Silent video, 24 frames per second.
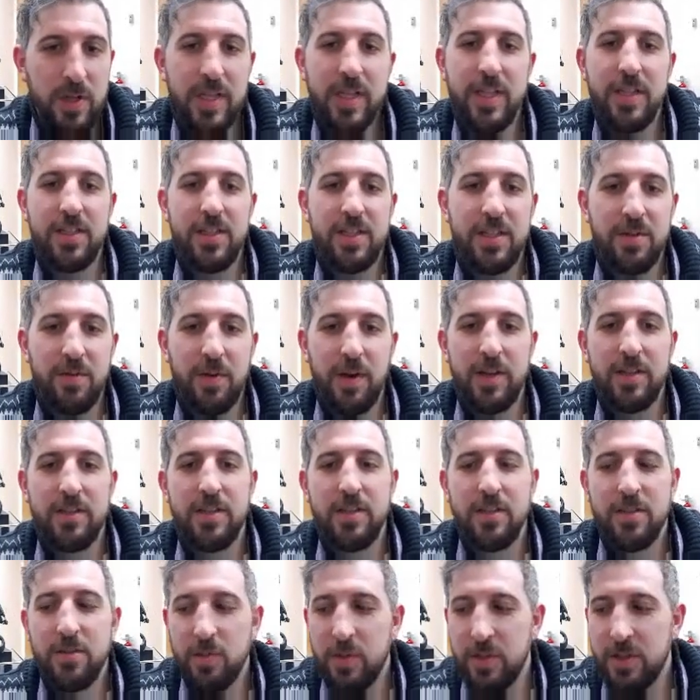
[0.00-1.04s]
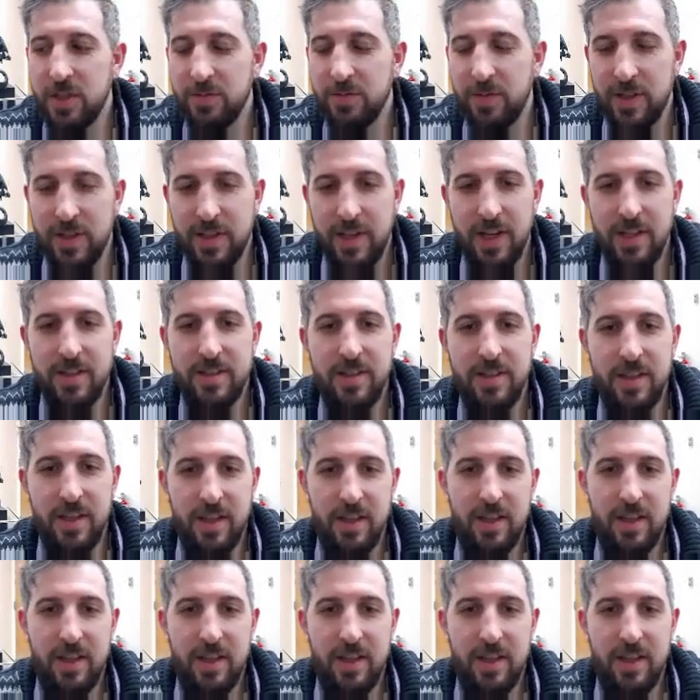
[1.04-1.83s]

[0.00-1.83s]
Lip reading: EEG devices, which is fantastic.